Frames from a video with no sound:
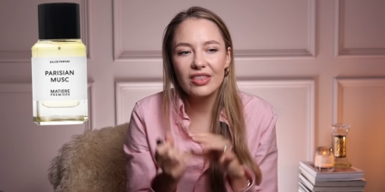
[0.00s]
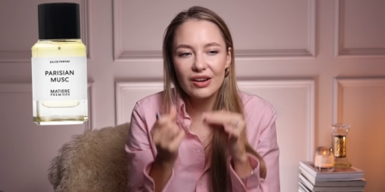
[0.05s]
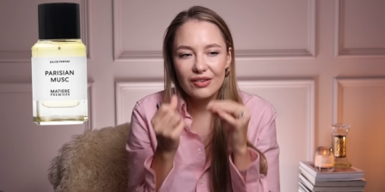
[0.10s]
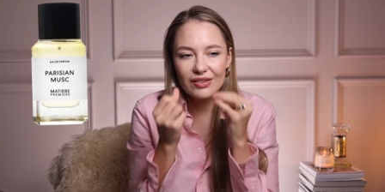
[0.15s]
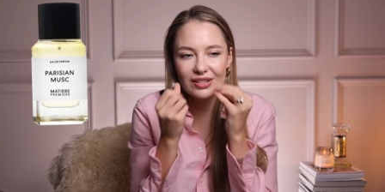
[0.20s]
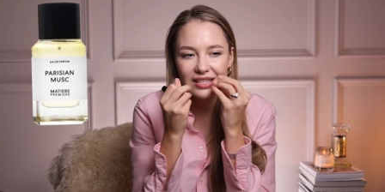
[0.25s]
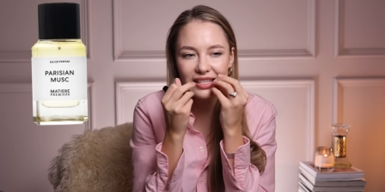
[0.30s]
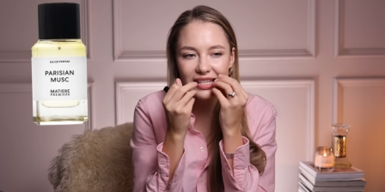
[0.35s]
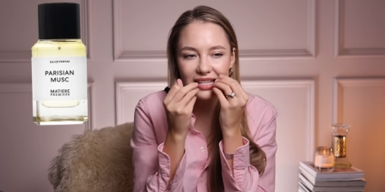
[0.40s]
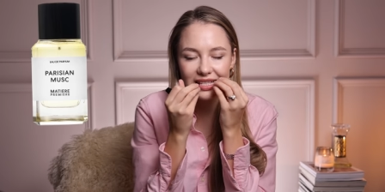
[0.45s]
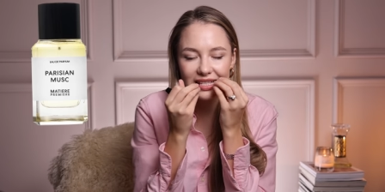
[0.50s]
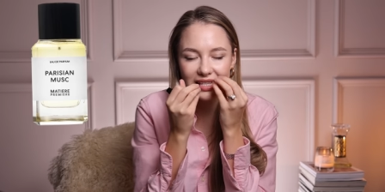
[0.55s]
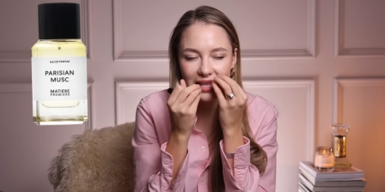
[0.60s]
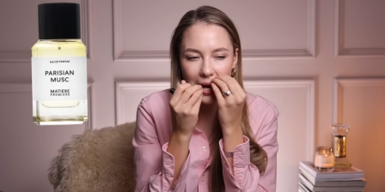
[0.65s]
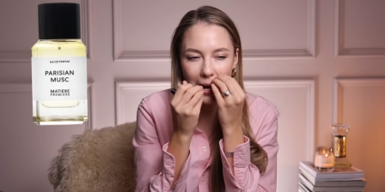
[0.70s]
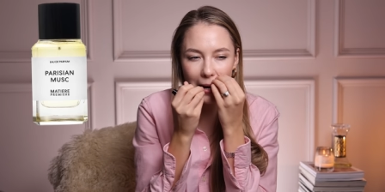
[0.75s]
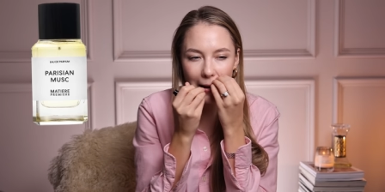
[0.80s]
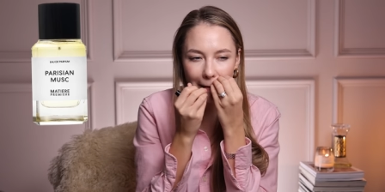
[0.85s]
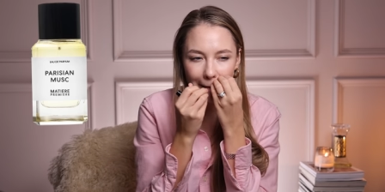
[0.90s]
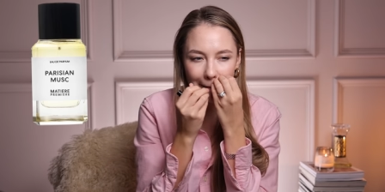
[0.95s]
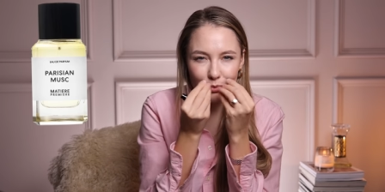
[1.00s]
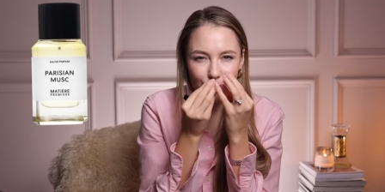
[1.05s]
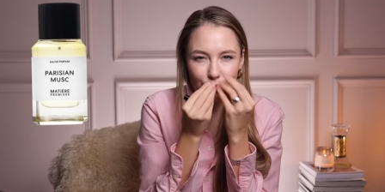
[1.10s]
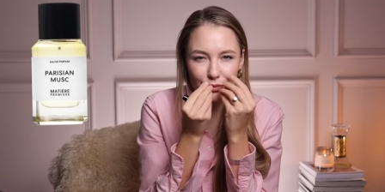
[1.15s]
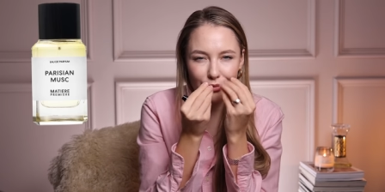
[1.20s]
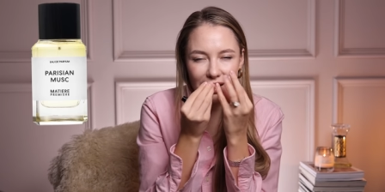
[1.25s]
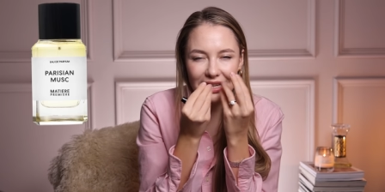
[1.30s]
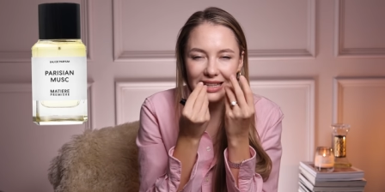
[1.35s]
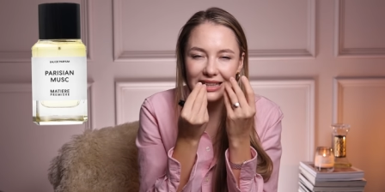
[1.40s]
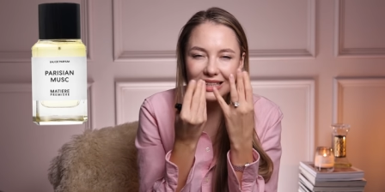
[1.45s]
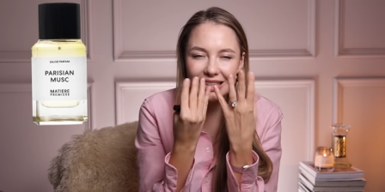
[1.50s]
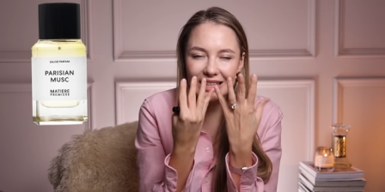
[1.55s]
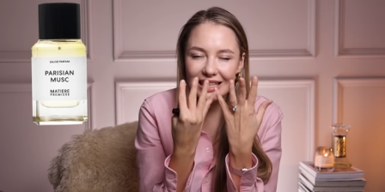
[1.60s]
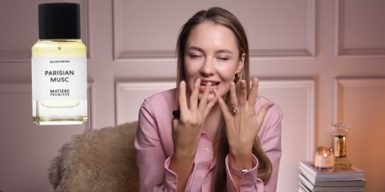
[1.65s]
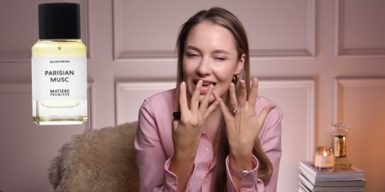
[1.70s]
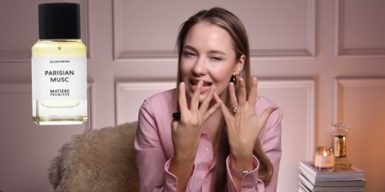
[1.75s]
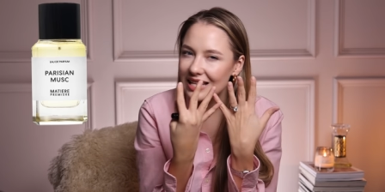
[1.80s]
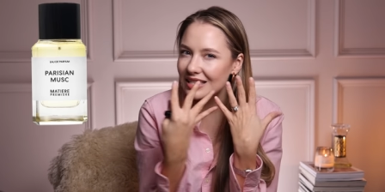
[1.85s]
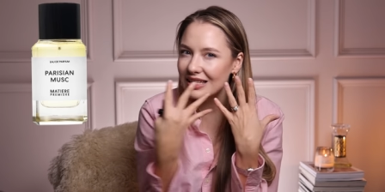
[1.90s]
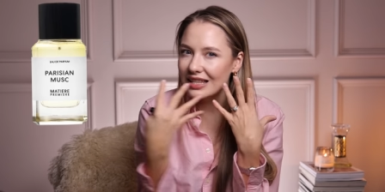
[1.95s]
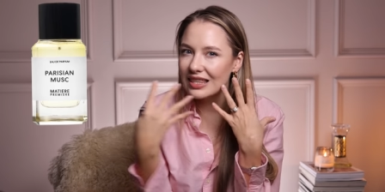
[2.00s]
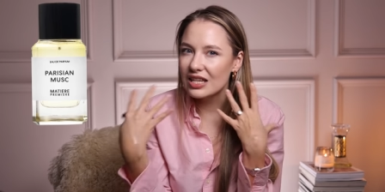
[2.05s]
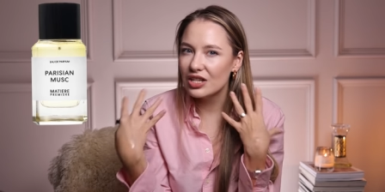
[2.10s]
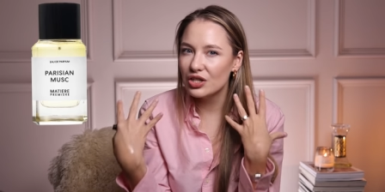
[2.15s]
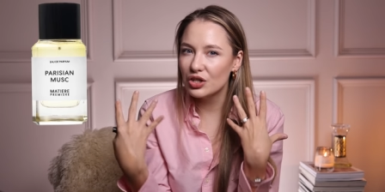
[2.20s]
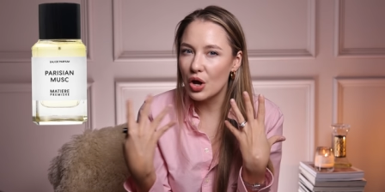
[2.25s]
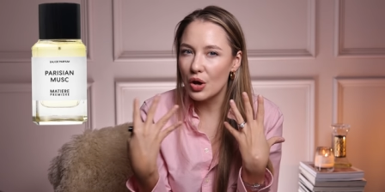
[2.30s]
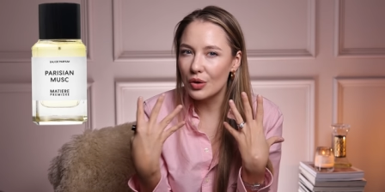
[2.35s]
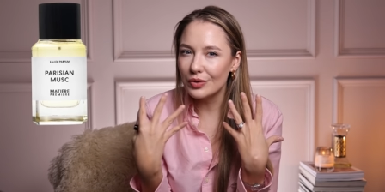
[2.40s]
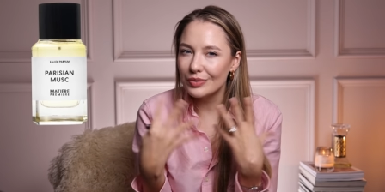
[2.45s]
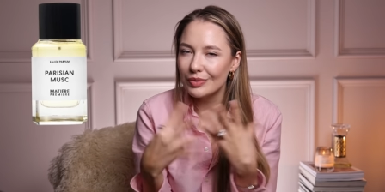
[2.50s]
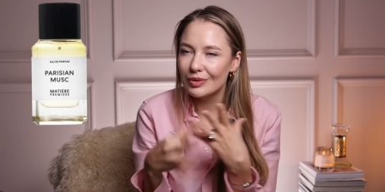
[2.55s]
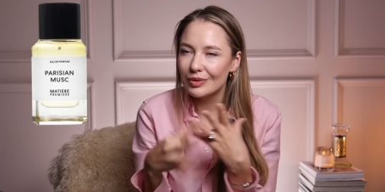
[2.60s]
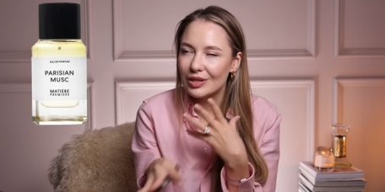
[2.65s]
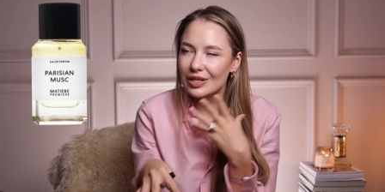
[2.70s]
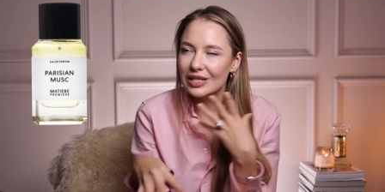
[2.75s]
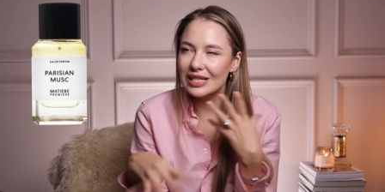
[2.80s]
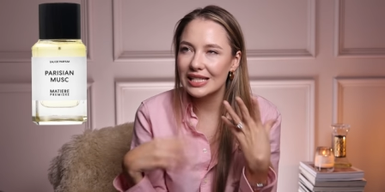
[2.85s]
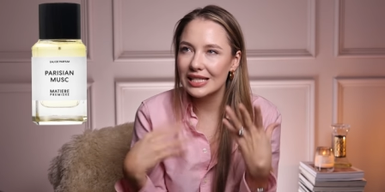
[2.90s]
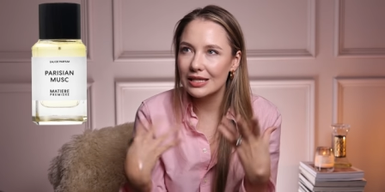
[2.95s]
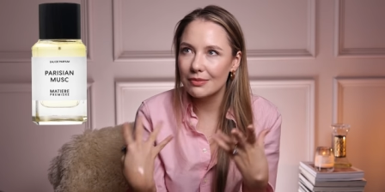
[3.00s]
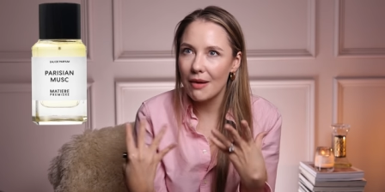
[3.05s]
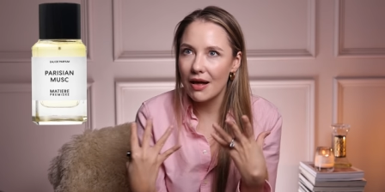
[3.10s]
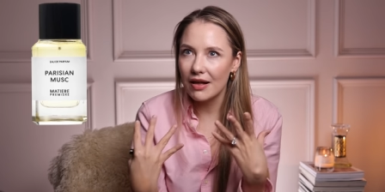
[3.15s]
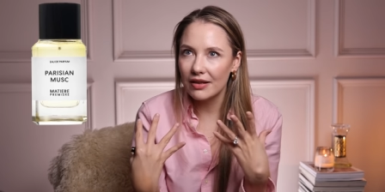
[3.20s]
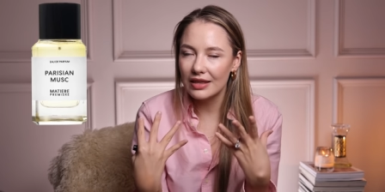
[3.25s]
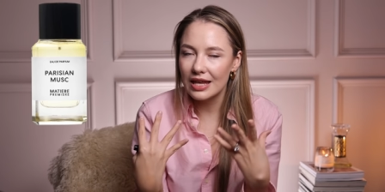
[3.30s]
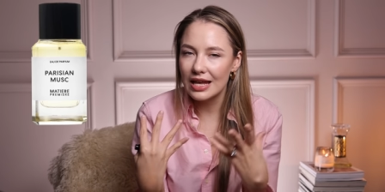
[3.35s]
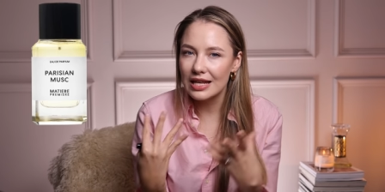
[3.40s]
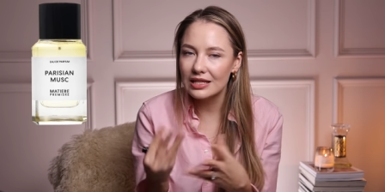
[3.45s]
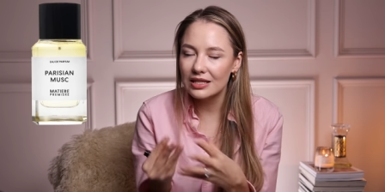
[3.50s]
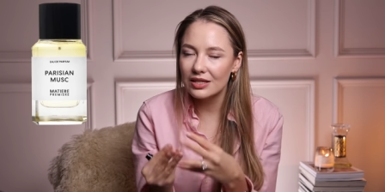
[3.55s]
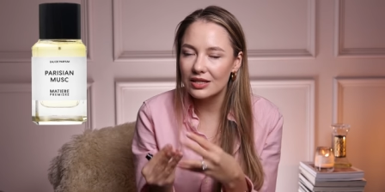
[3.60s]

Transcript: There's this like prickliness in the nose when you smell this.